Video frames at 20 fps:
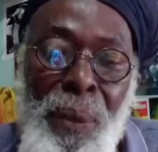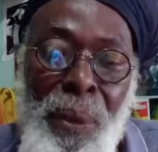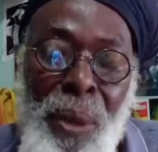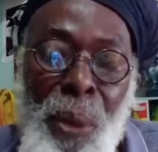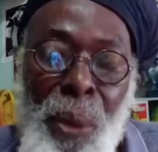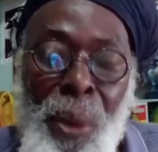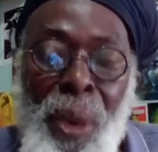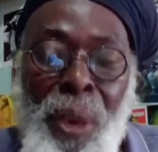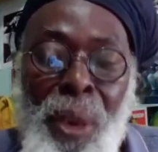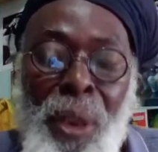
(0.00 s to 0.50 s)

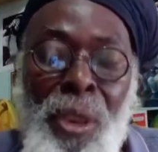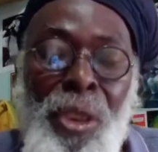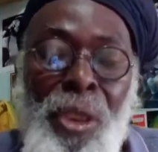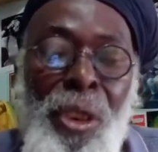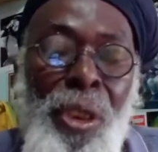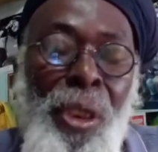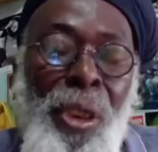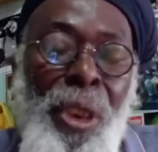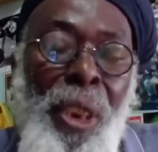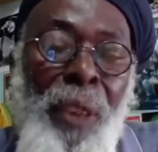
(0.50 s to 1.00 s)
So within the
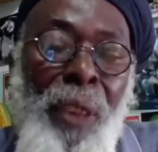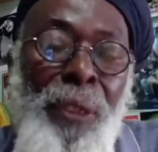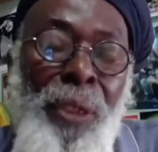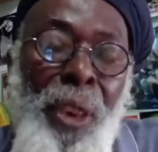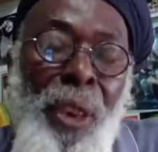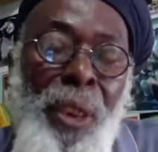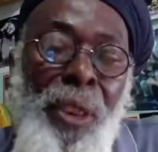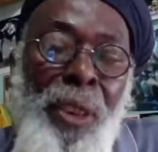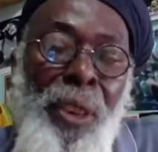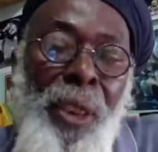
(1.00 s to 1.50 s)
journey of
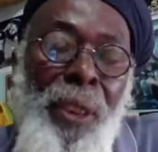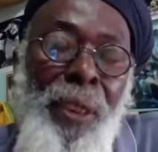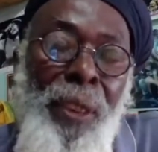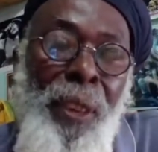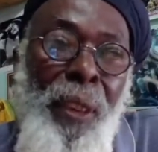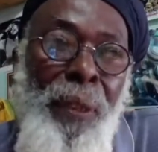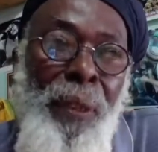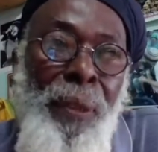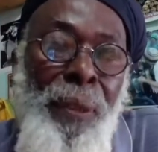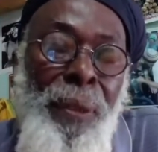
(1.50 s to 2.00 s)
traditions
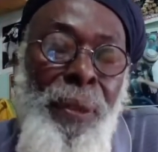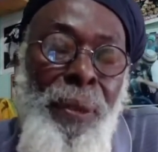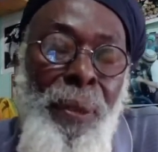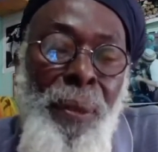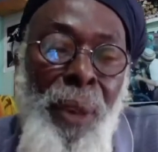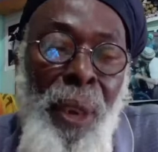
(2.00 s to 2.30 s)
of